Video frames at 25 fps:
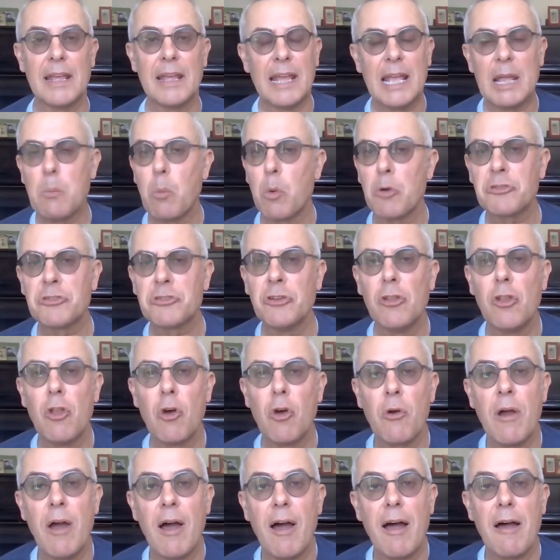It wasn't
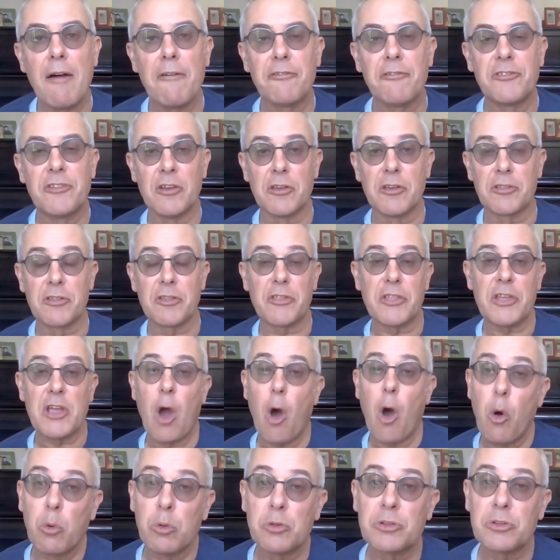long after that the
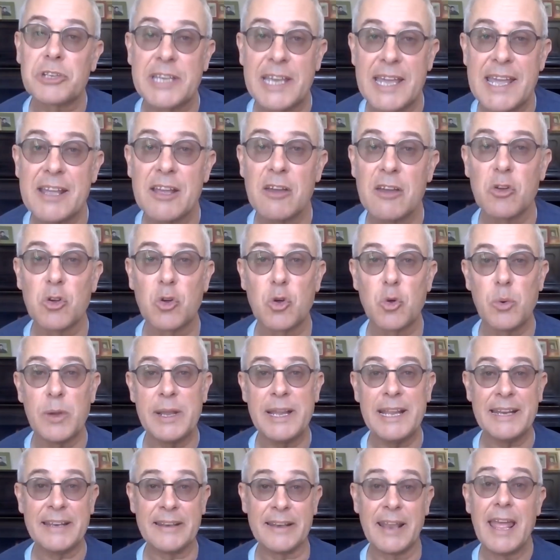old king and
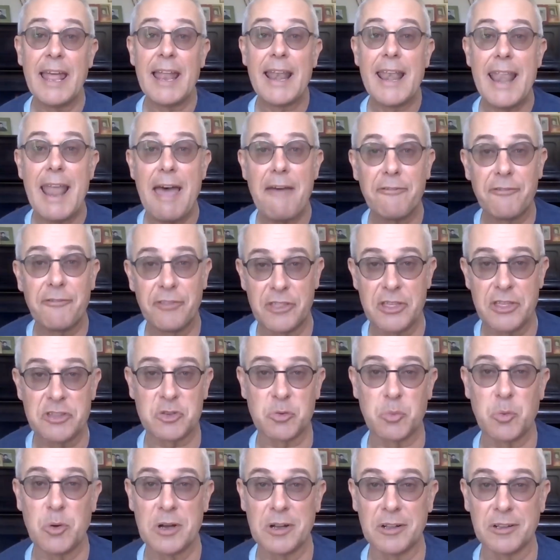queen left
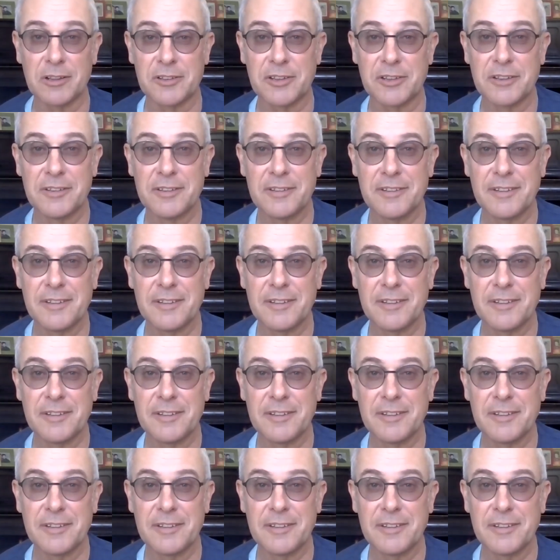this world,